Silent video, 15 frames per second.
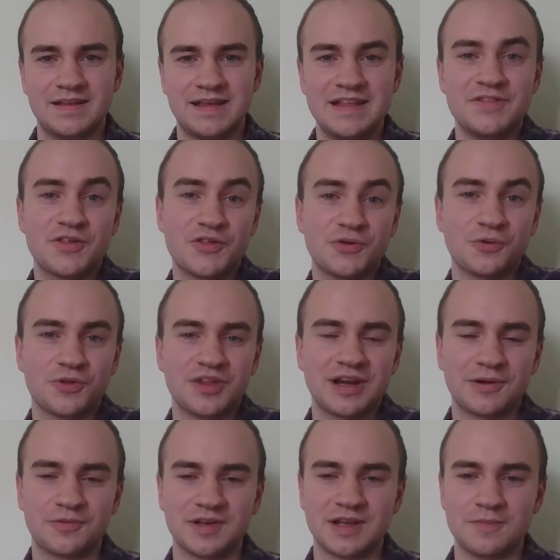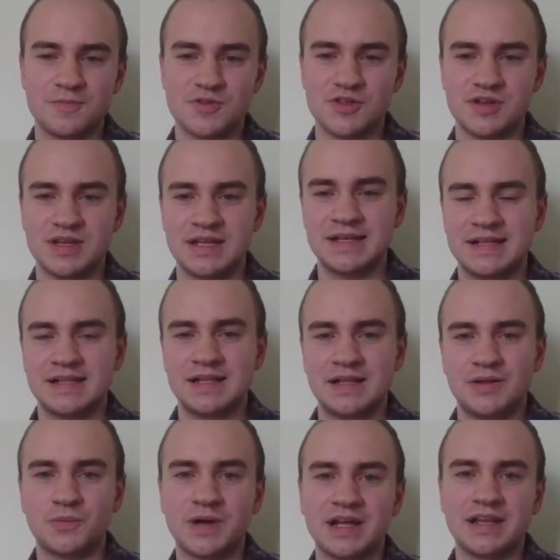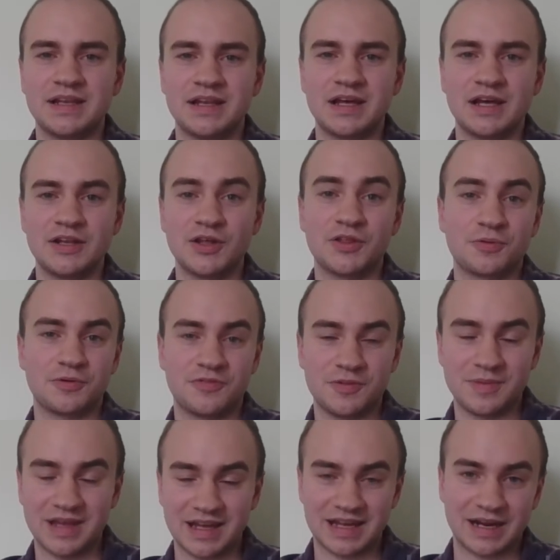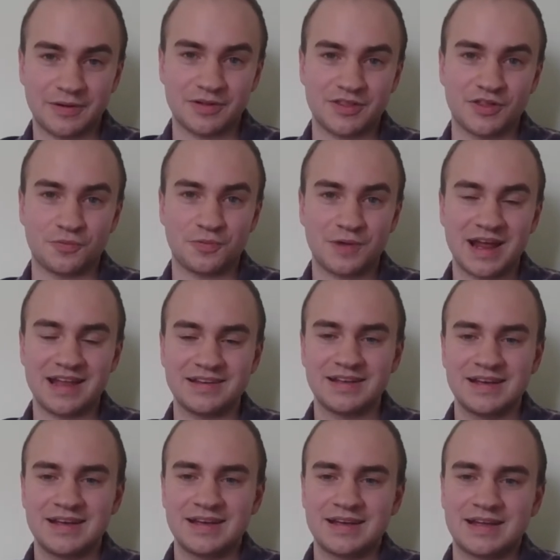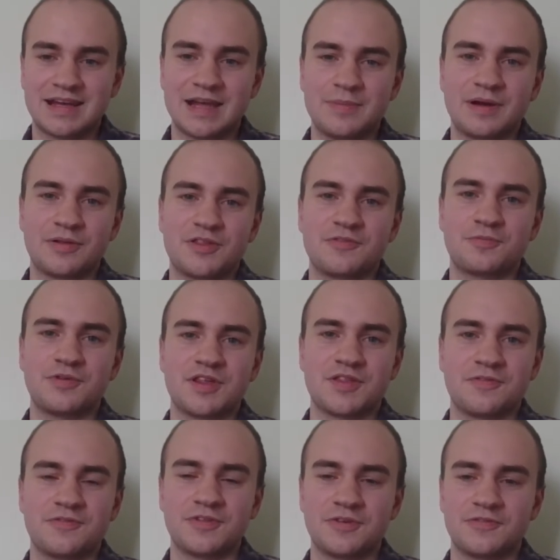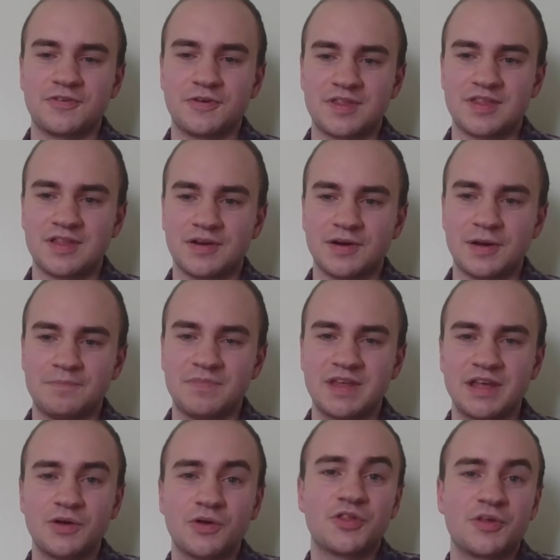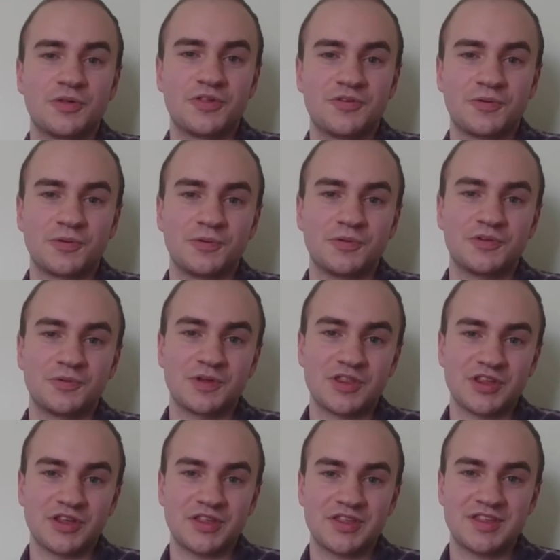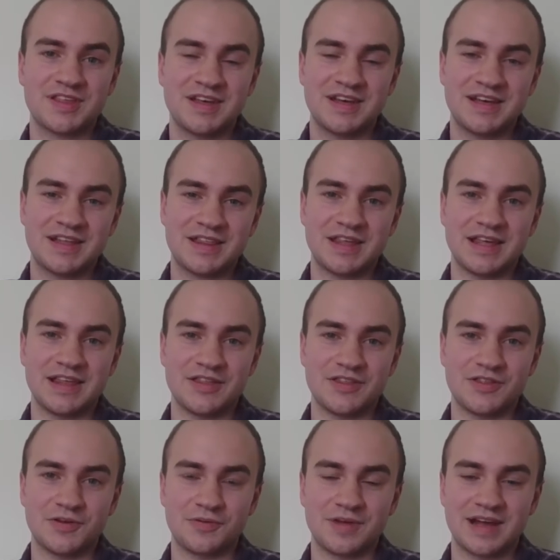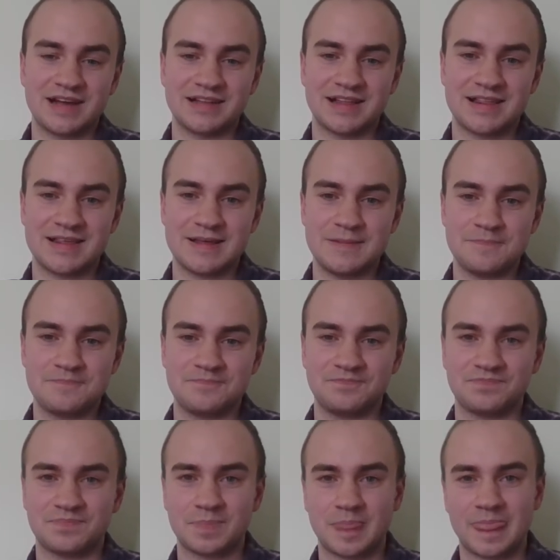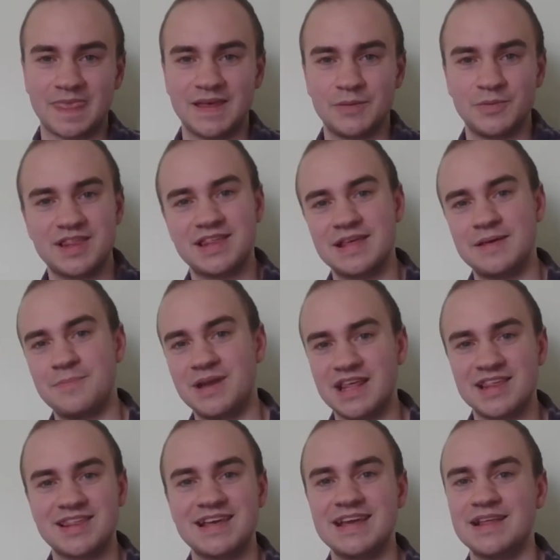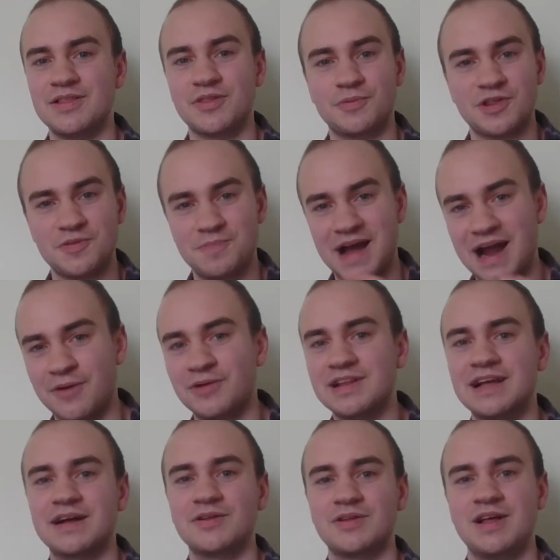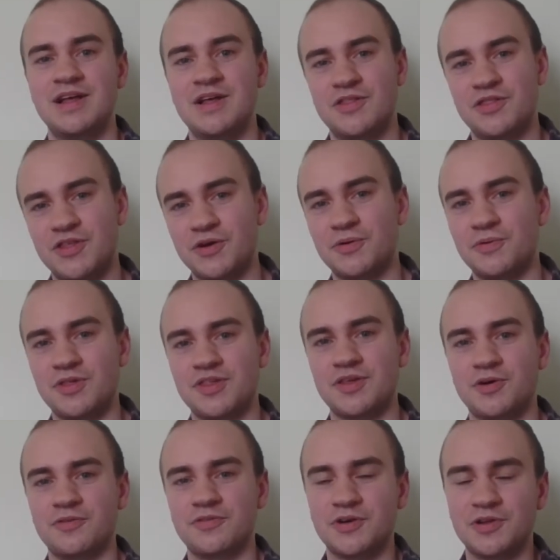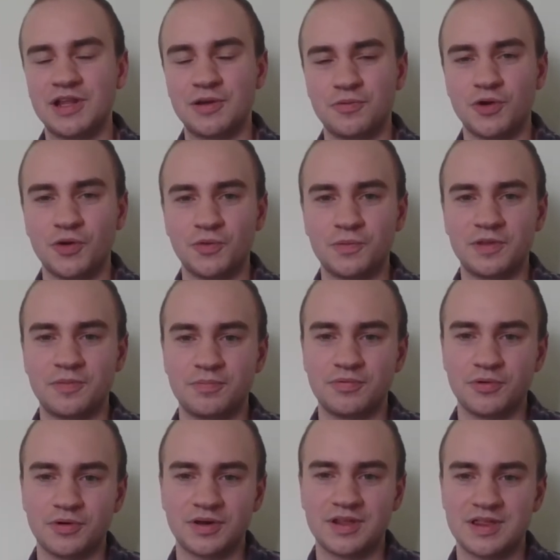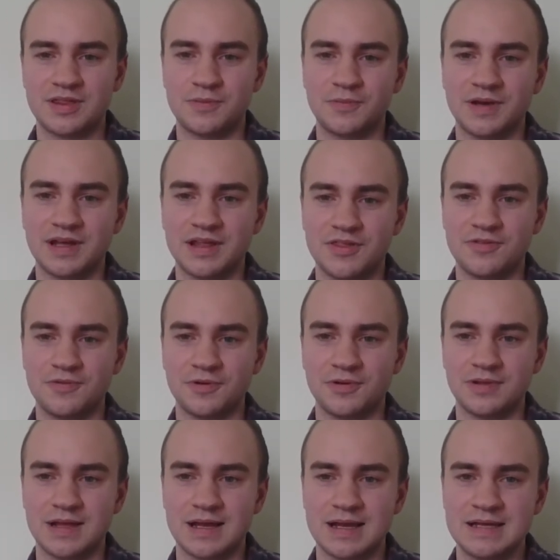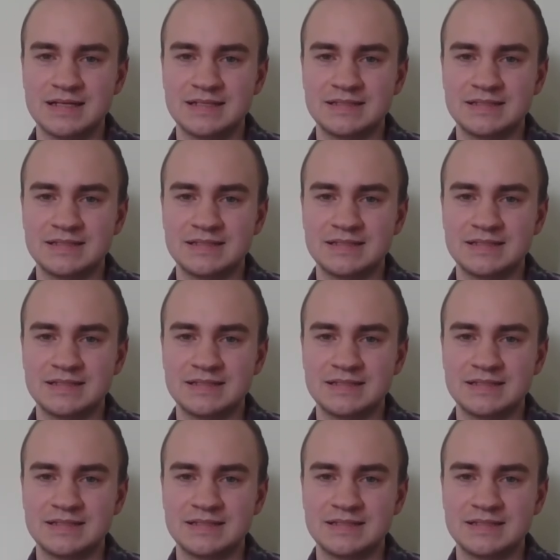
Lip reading: In the Shawshank Redemption, when another of the main characters, Red, came out of prison for the first time, he also struggled to adjust to his new reality. And we see many scenes which parallel those of earlier on with Brooks, where he's struggling.